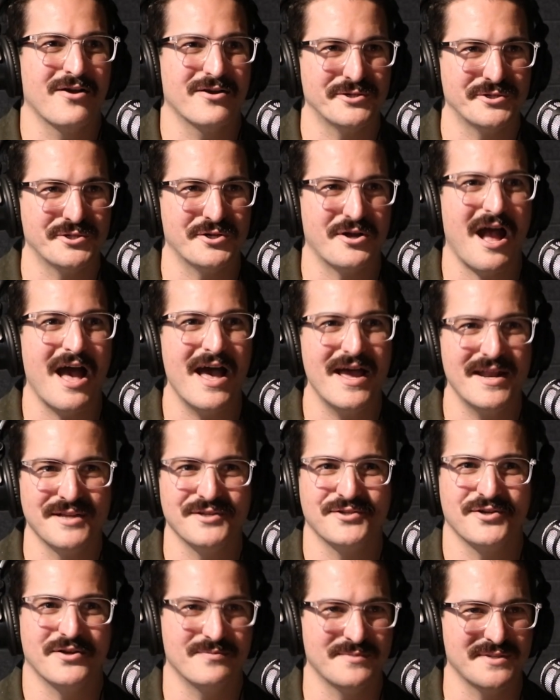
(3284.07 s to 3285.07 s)
stride in
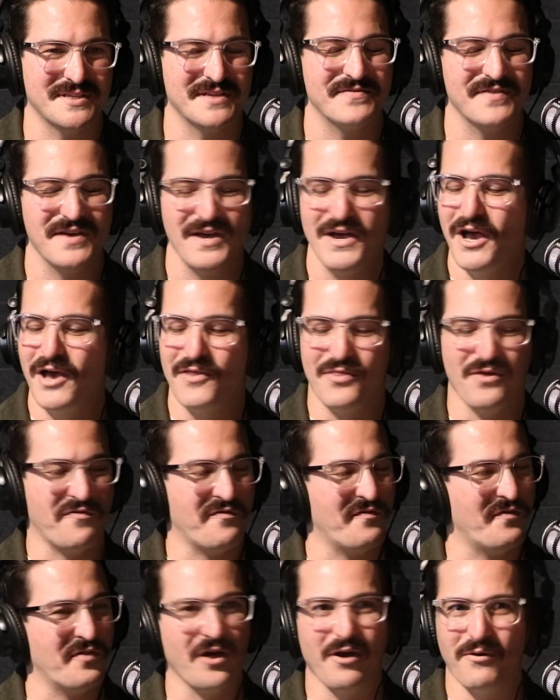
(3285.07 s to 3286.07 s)
terms of the
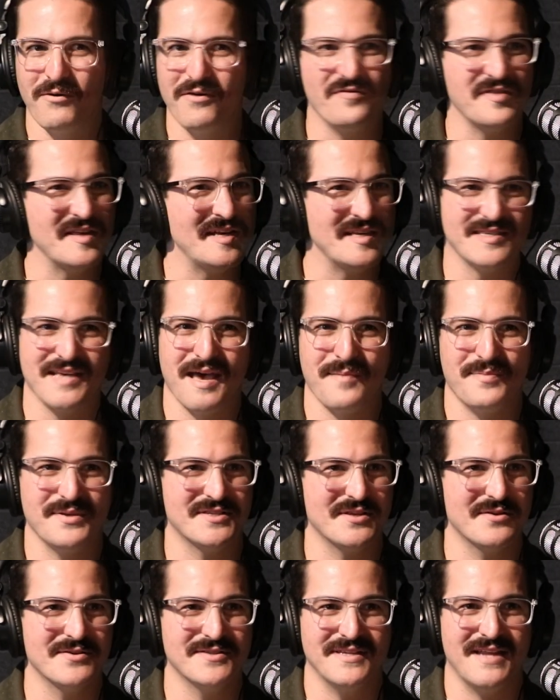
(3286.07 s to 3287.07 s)
flow of these
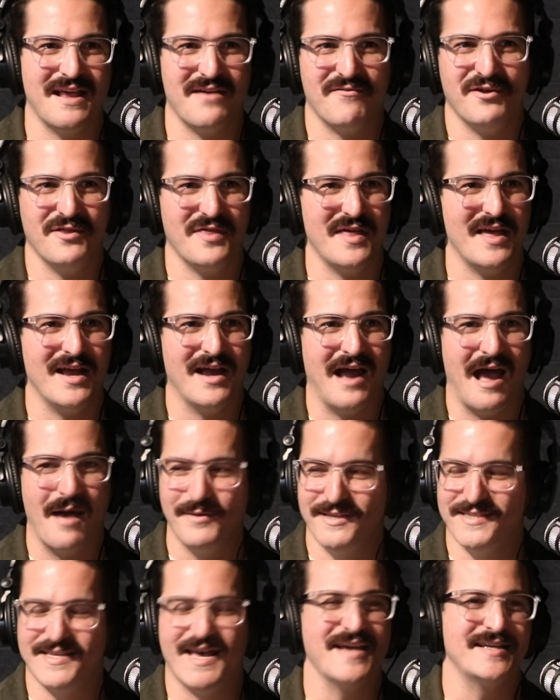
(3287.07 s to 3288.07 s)
episodes and everything. I'm
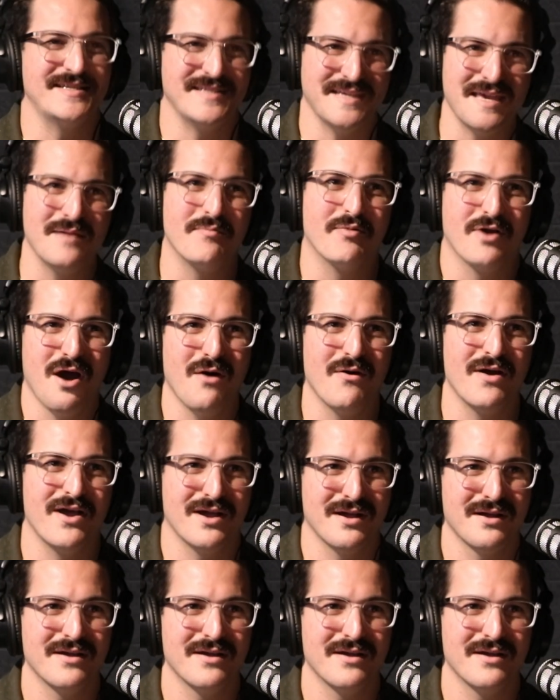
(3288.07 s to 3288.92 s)
excited to keep going.